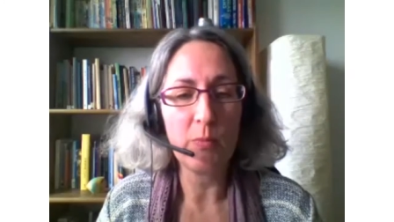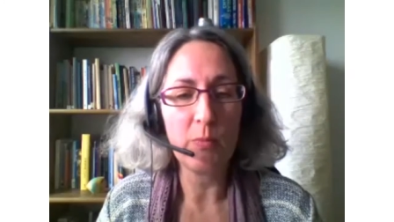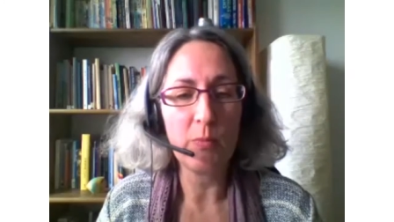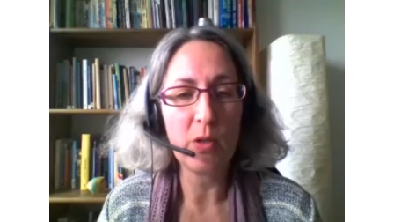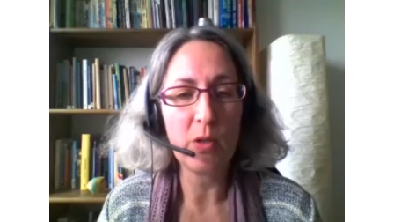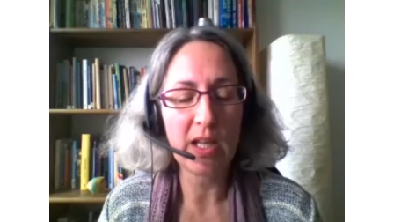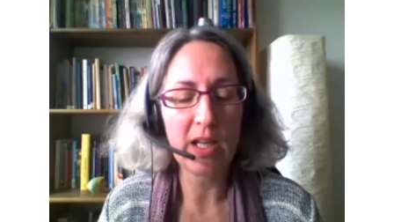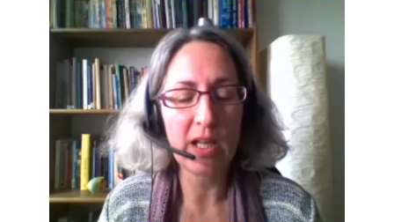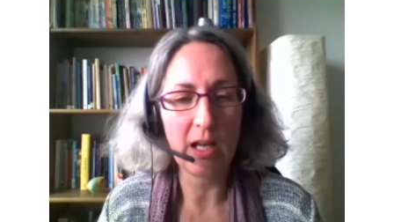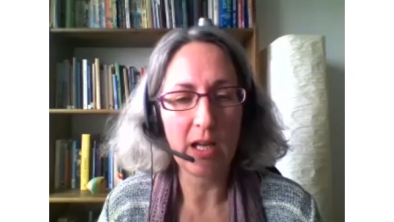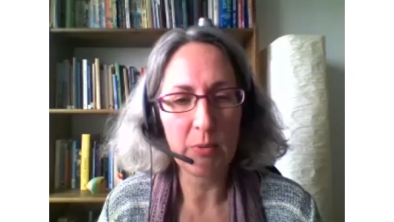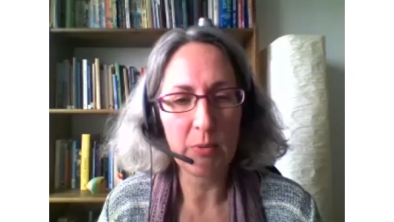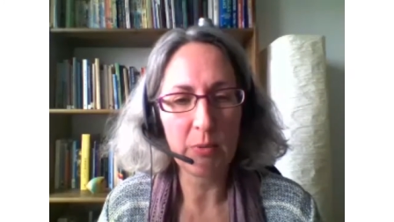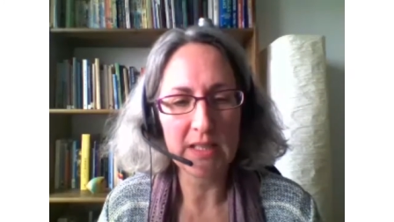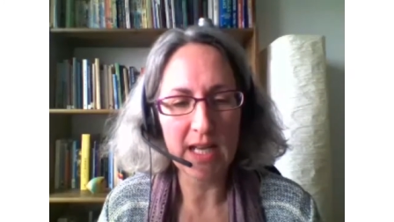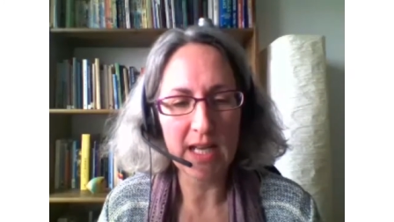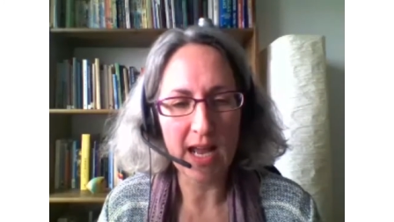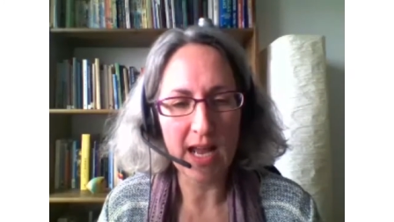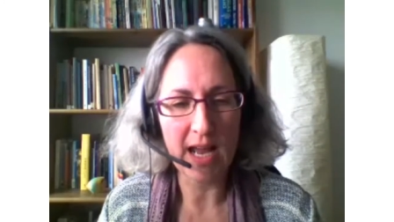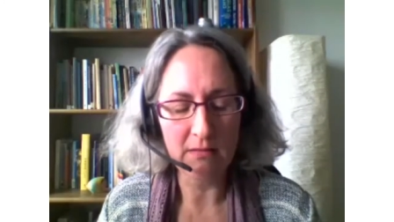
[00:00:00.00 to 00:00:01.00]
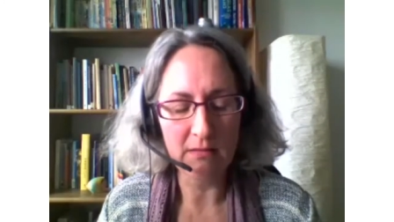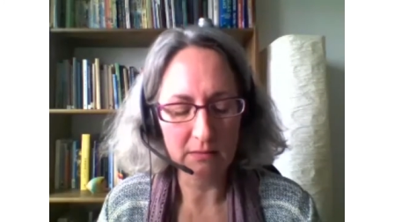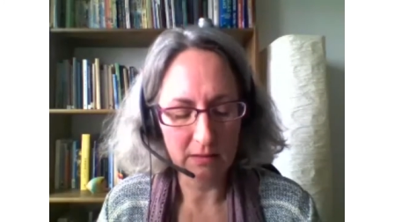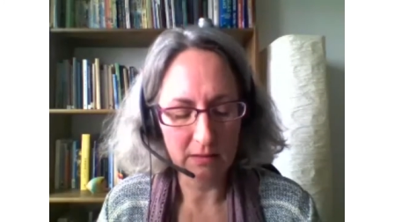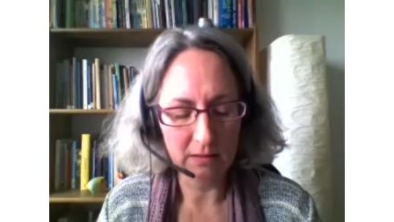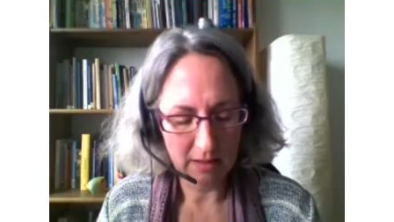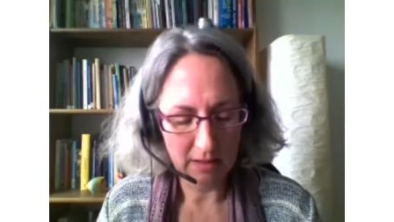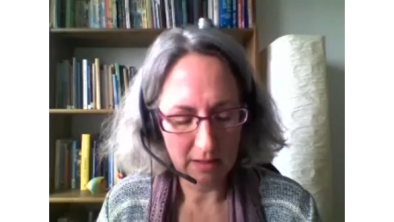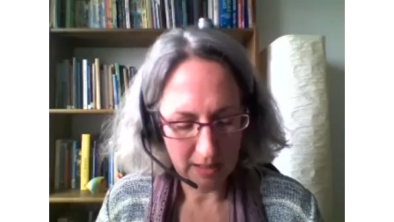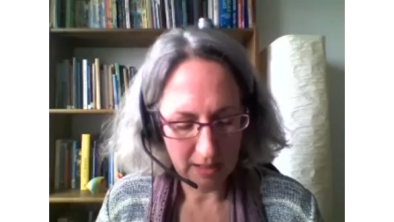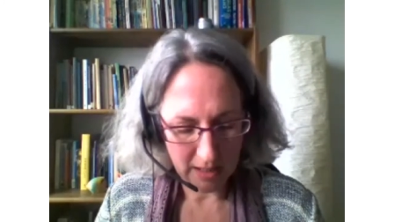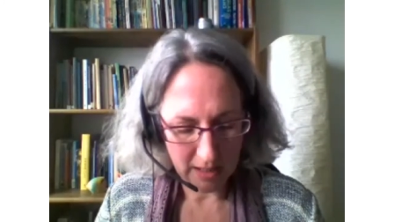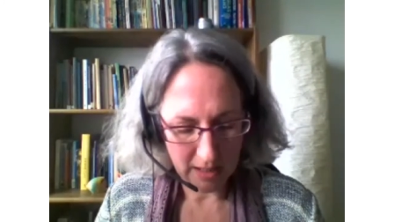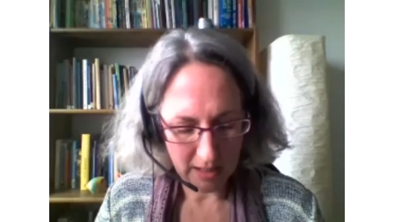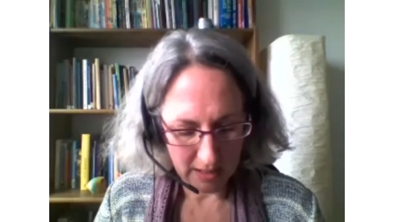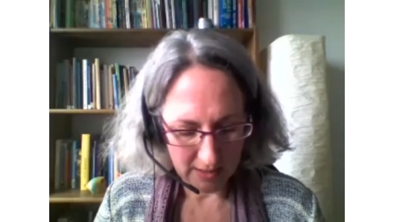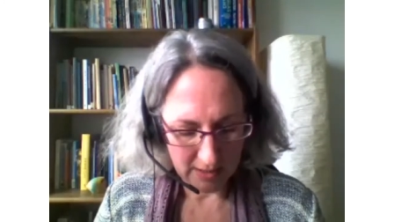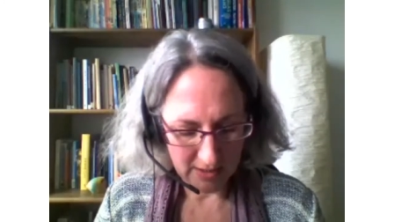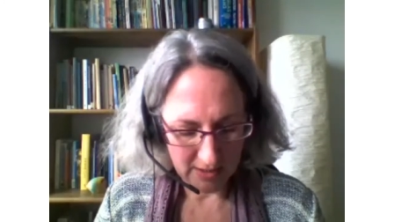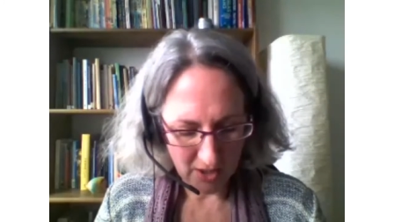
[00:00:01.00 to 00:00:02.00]
looking up and down.
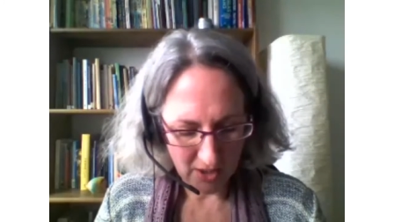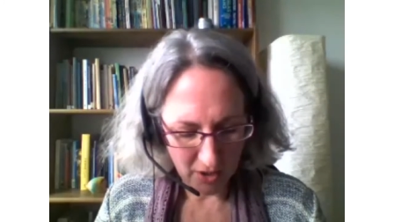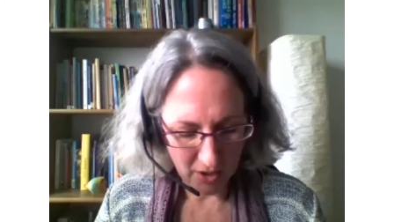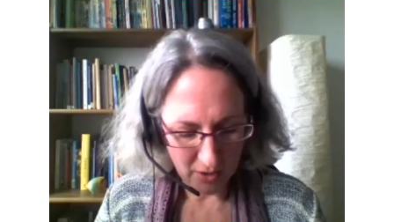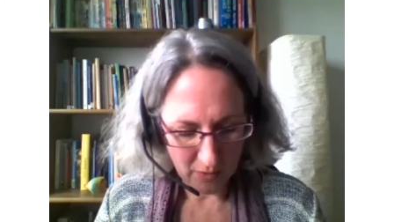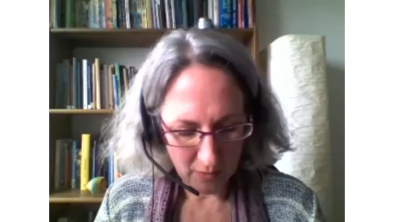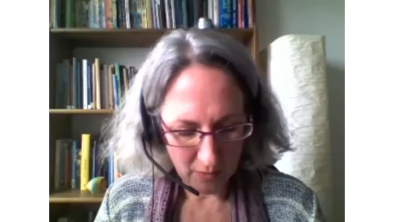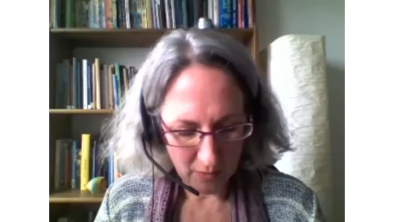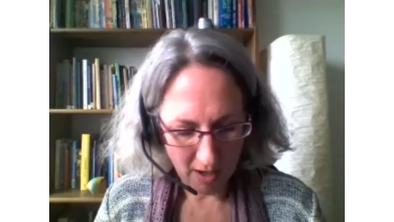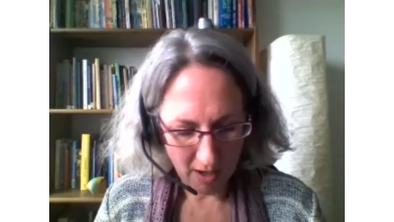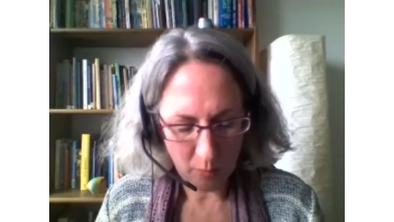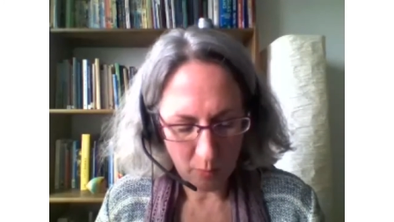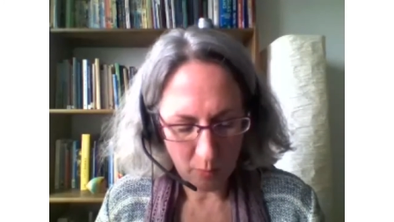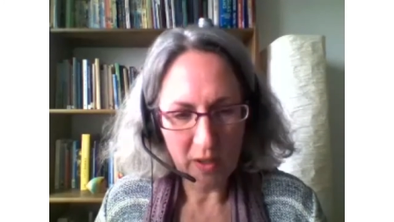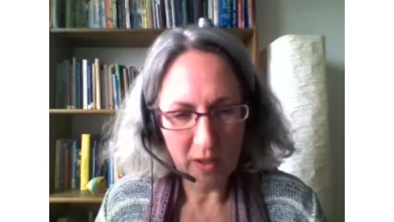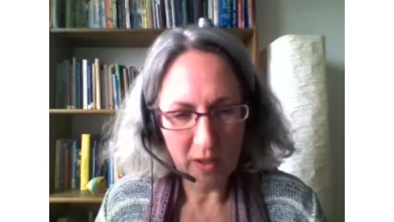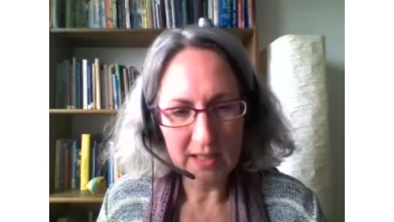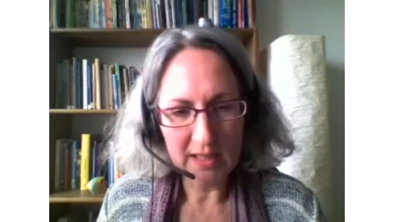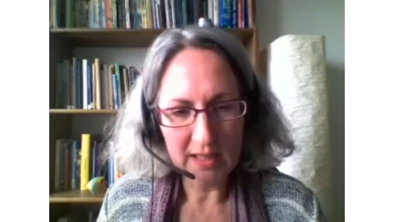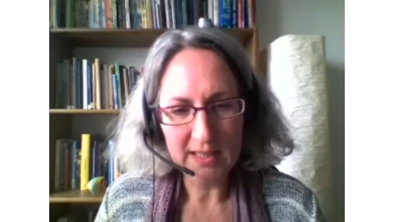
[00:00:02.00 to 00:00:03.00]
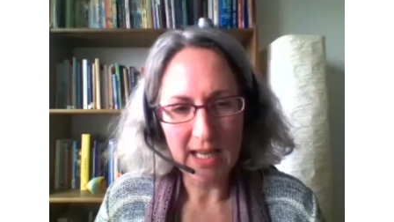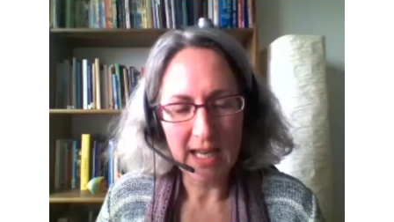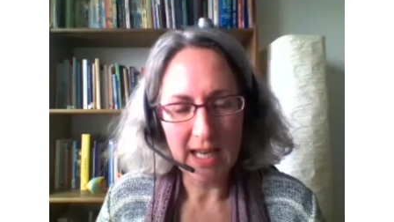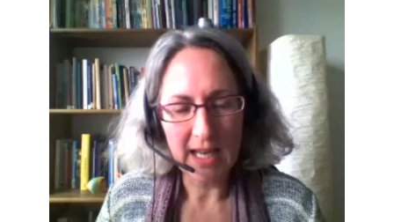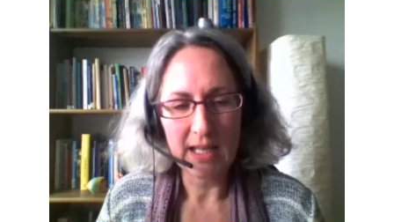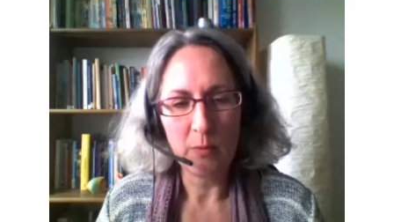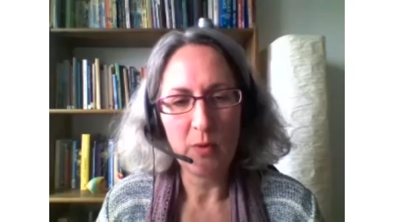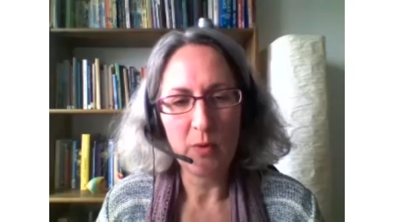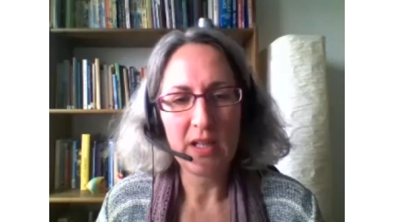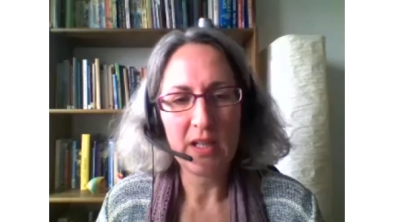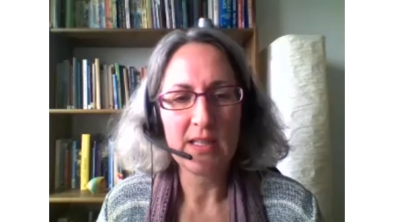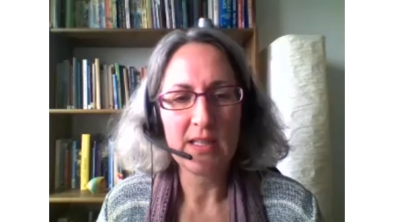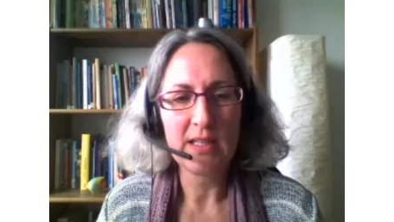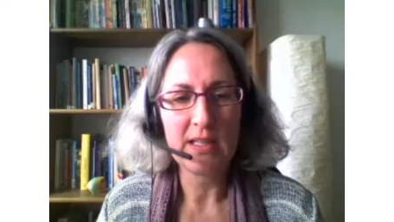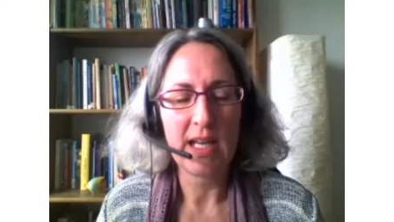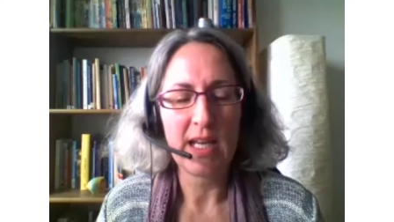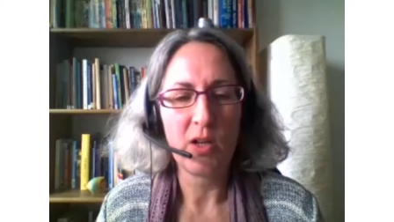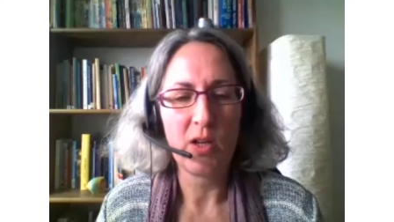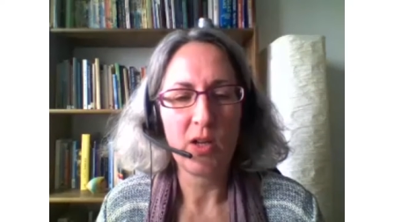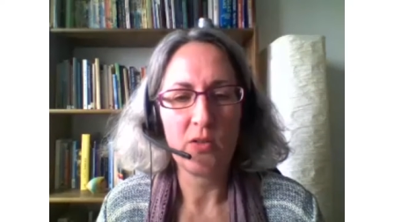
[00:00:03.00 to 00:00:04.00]
So we can stay
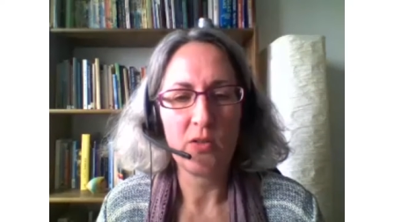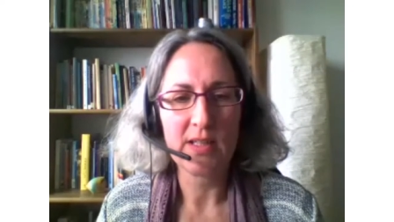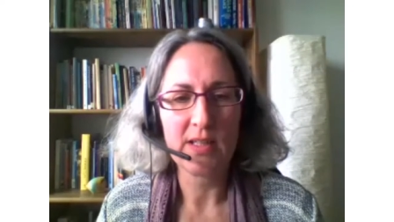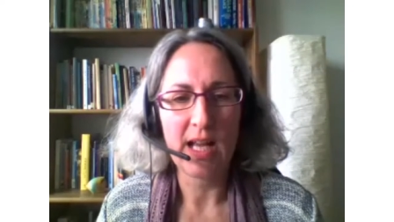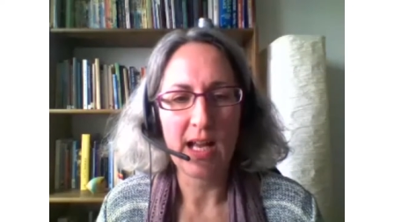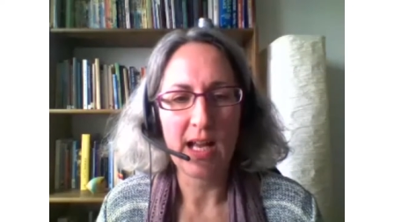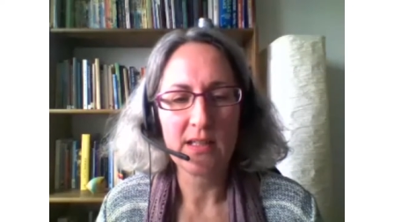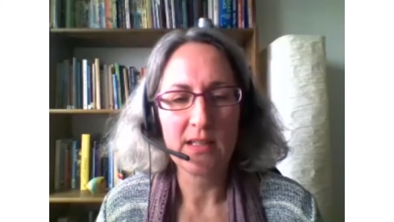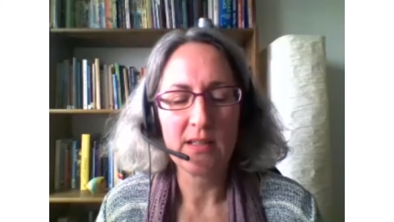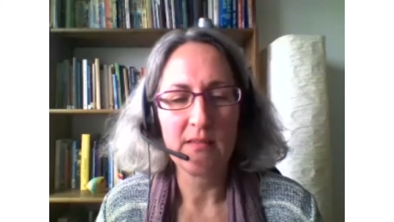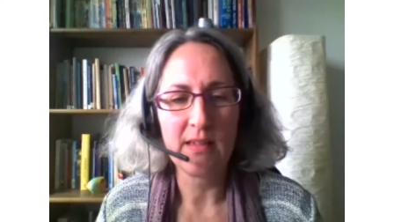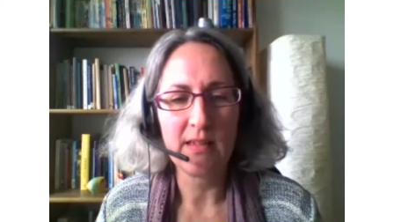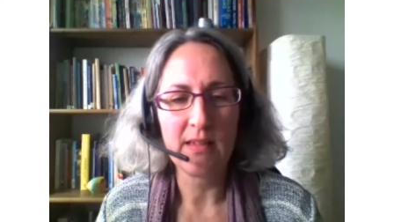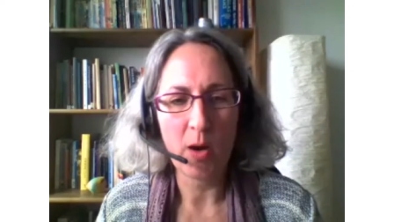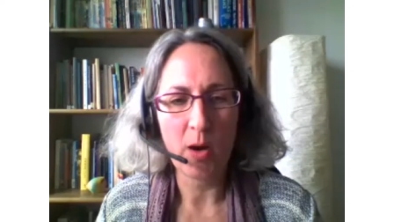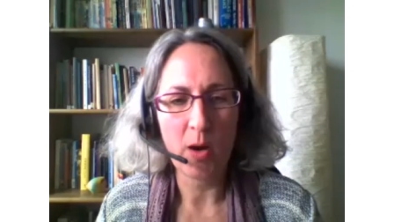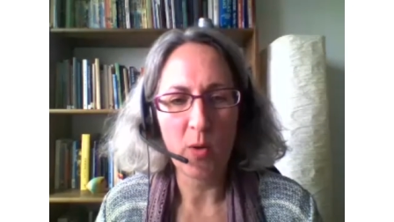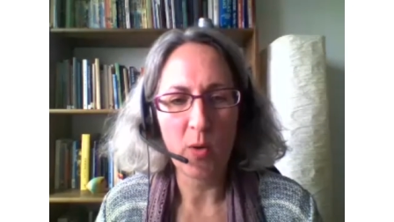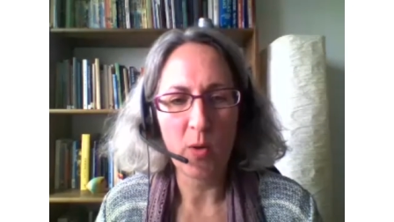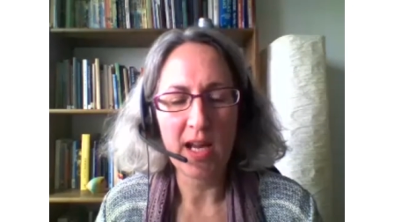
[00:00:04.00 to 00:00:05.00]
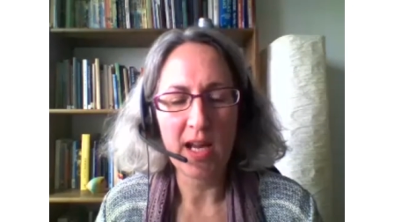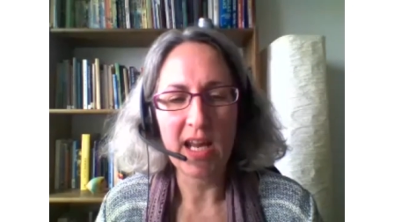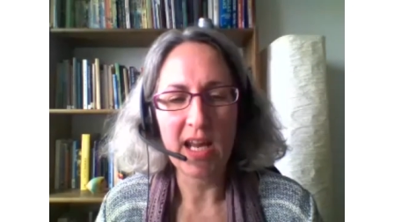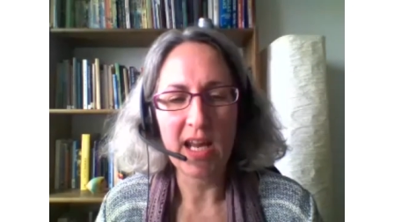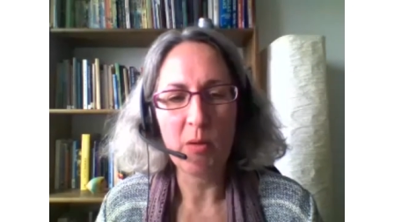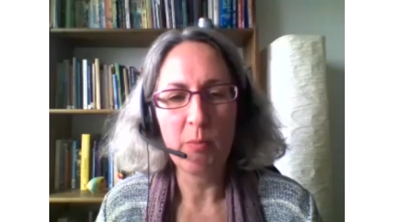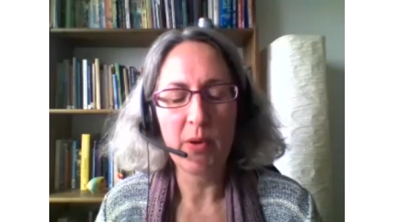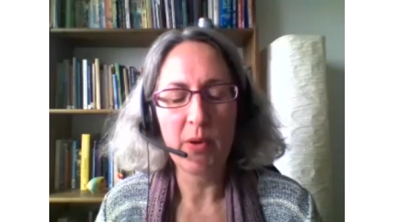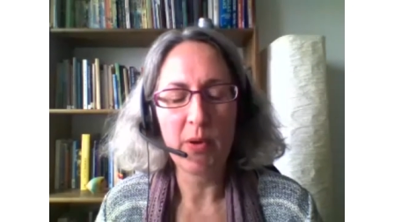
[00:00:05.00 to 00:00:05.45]
in contact that way.